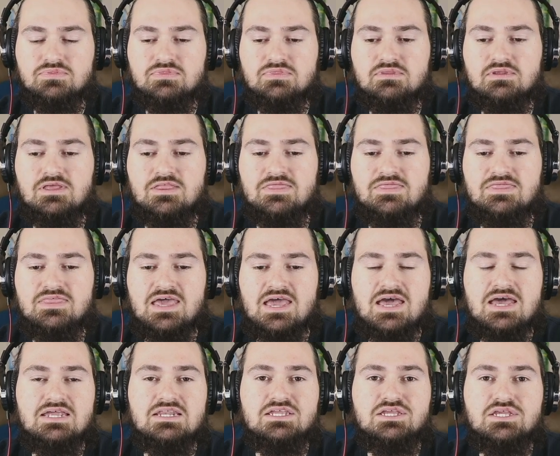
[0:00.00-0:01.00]

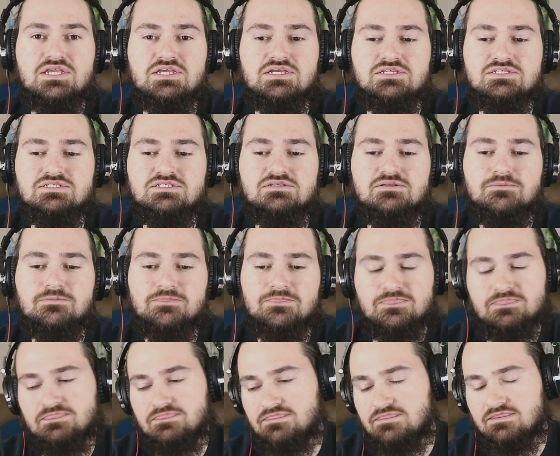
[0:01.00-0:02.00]
That is,
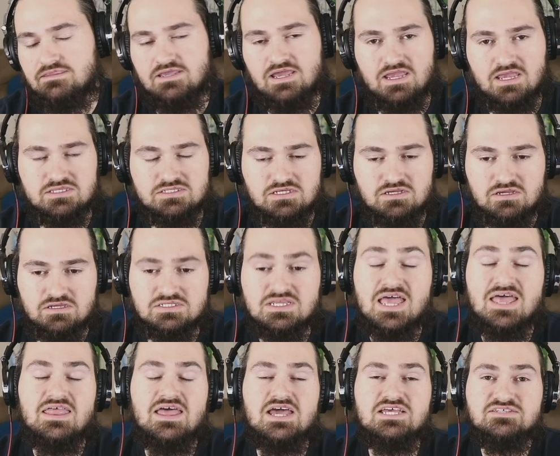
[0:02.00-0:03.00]
I guess not, because
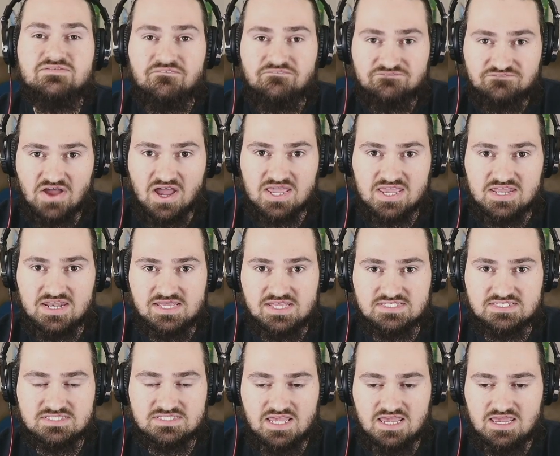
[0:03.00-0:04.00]
that's fucking
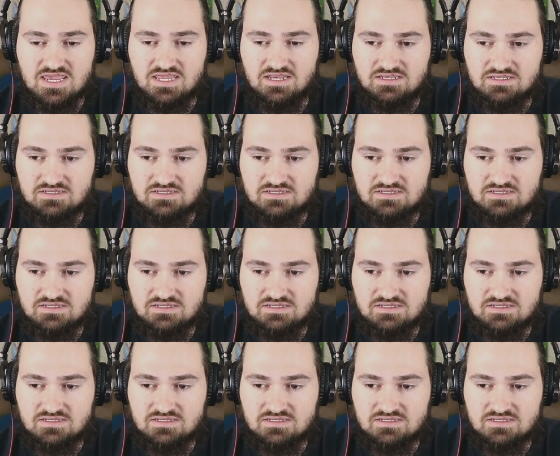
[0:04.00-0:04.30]
insane.